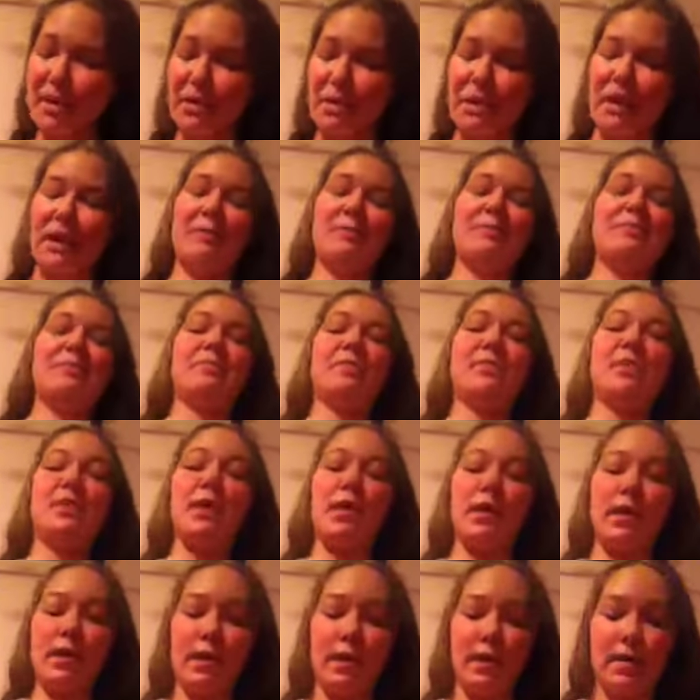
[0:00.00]
Okay.
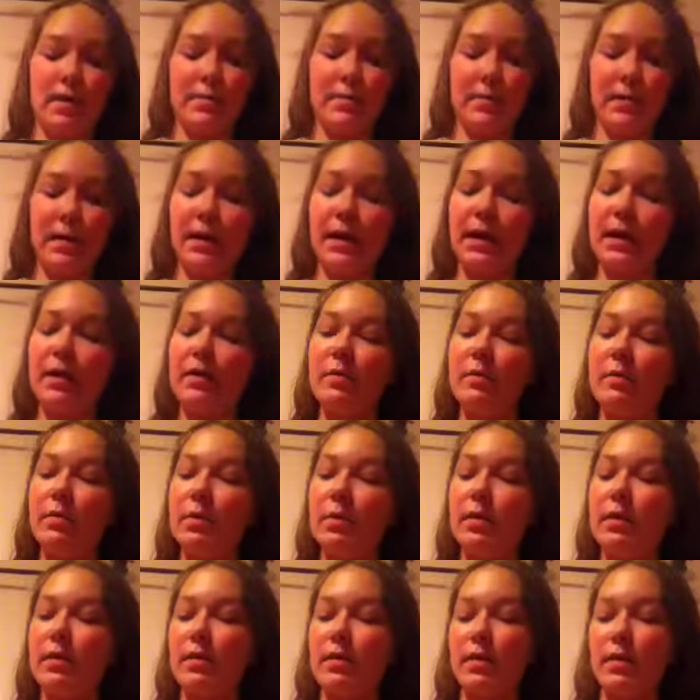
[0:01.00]
The next
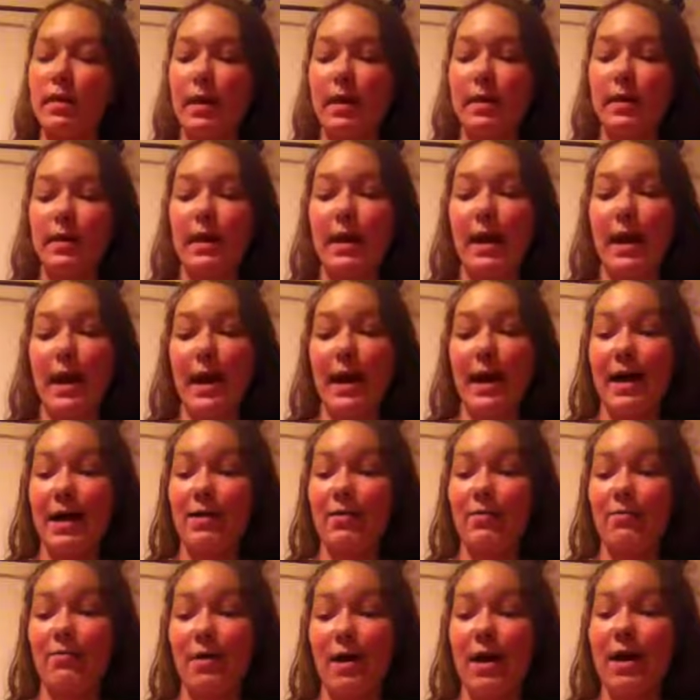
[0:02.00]
book that I
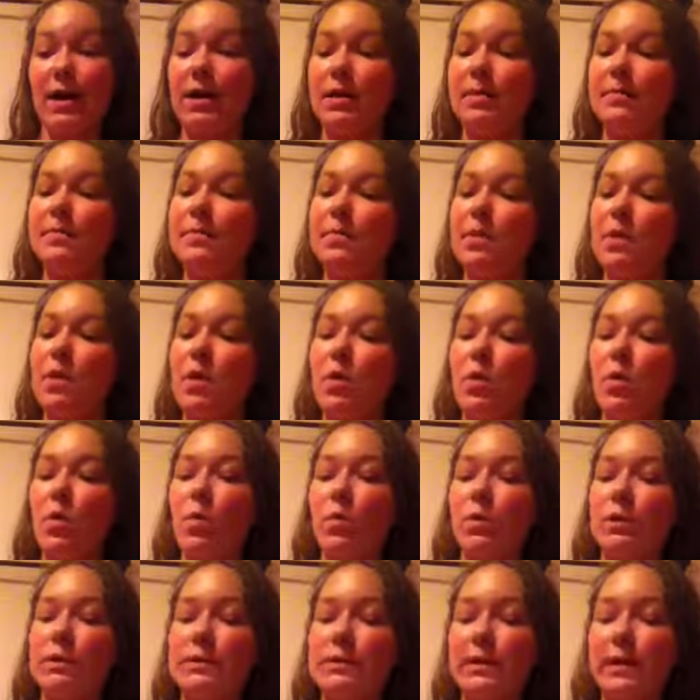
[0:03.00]
read
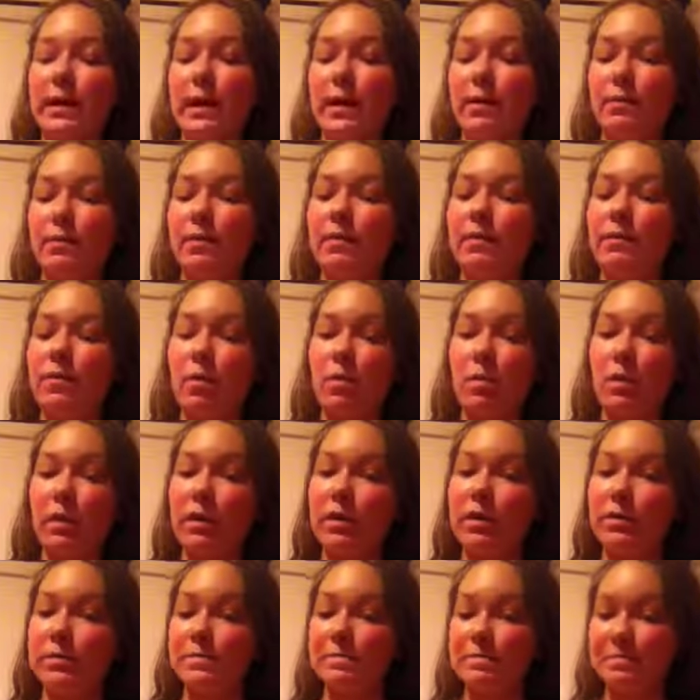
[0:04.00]
was a weekly
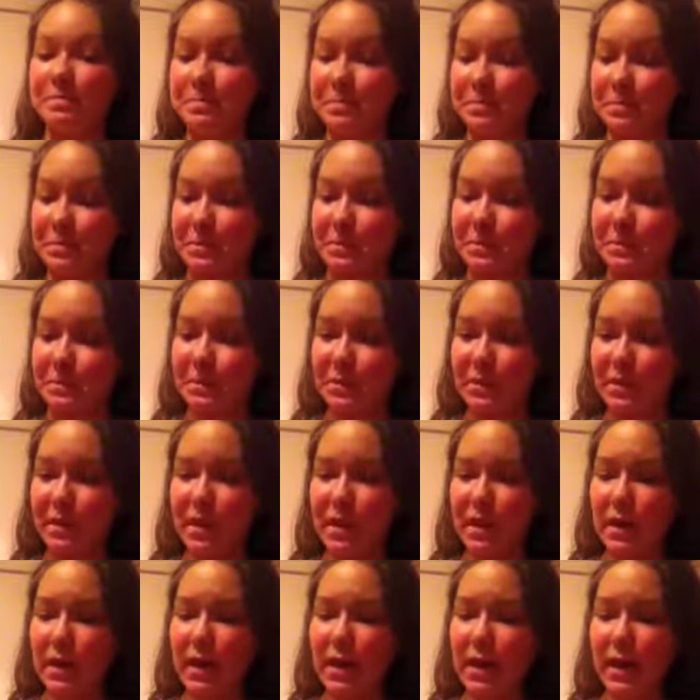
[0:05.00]
book,
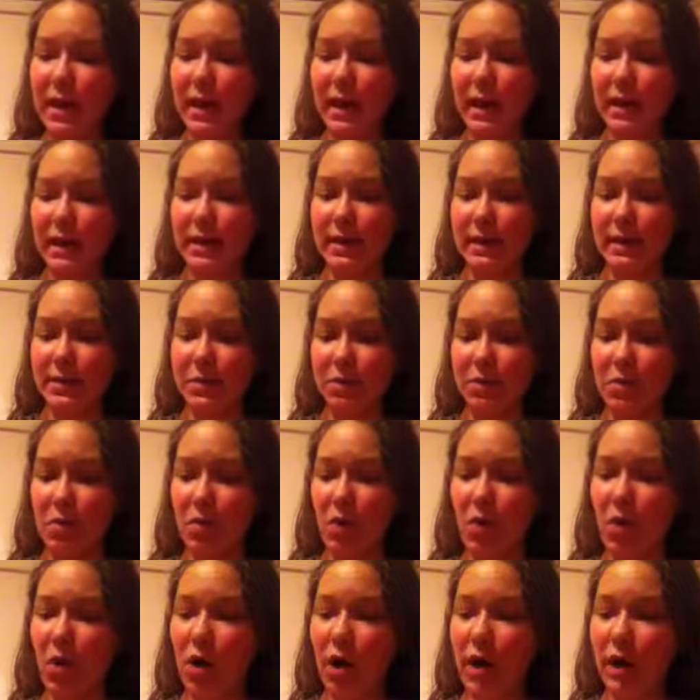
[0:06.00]
and it
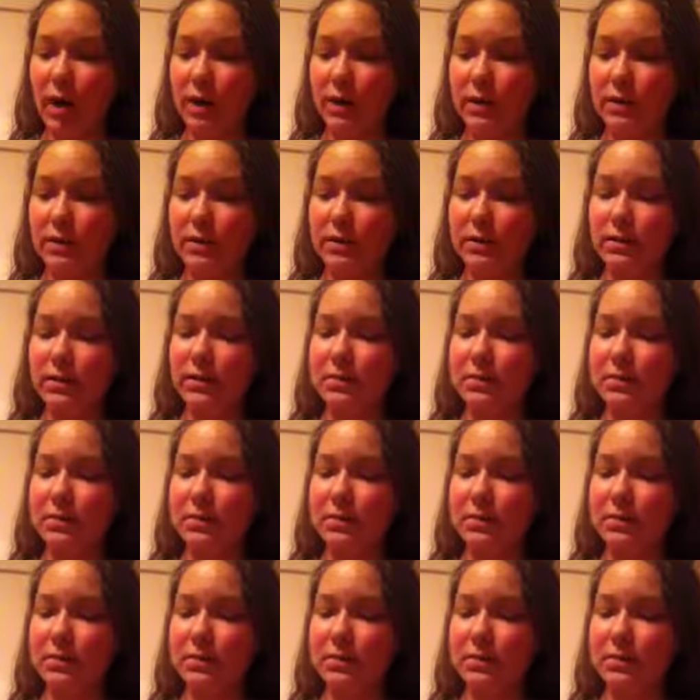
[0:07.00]
was,